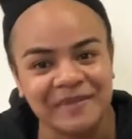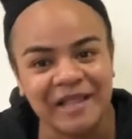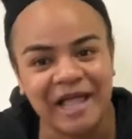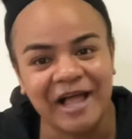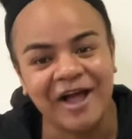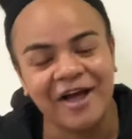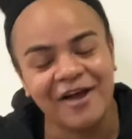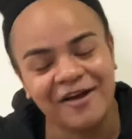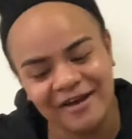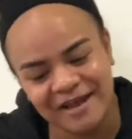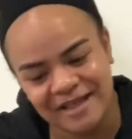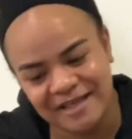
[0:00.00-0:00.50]
All
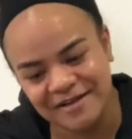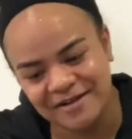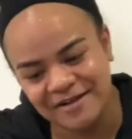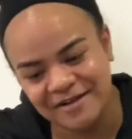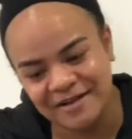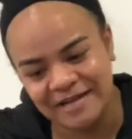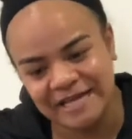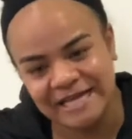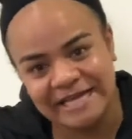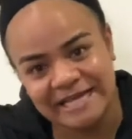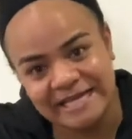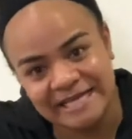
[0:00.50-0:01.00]
right, y'all,
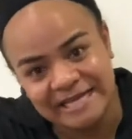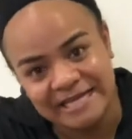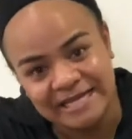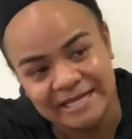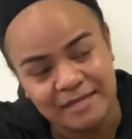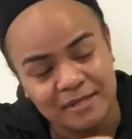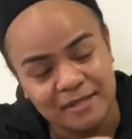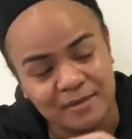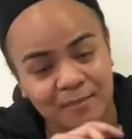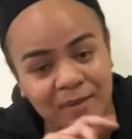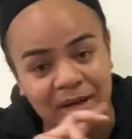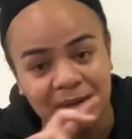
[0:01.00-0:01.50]
it is
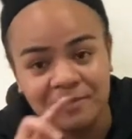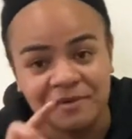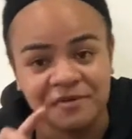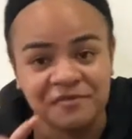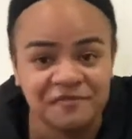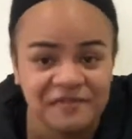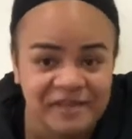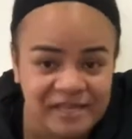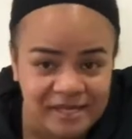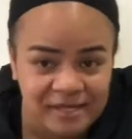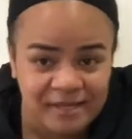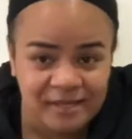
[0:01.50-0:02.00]
Mama
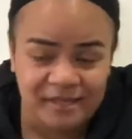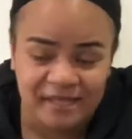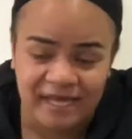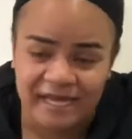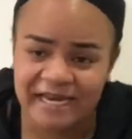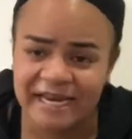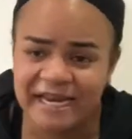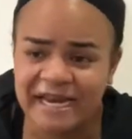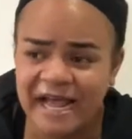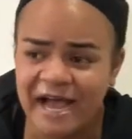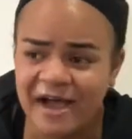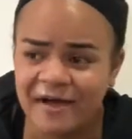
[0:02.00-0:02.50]
V
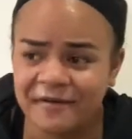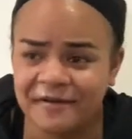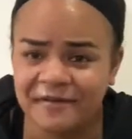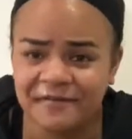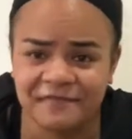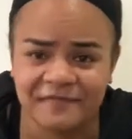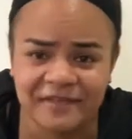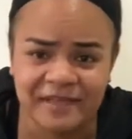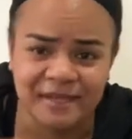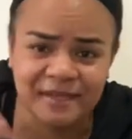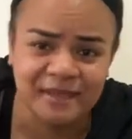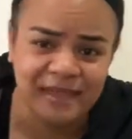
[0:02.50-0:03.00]
signing out of
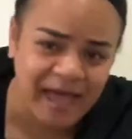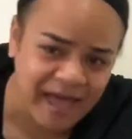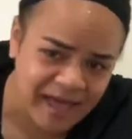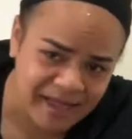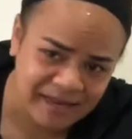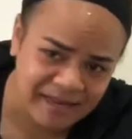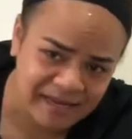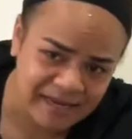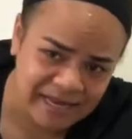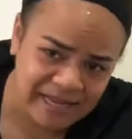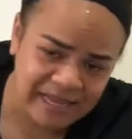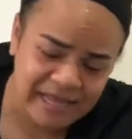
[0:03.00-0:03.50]

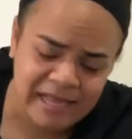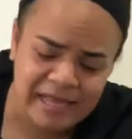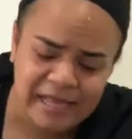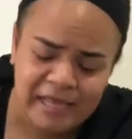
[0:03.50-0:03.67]
Vee-tality.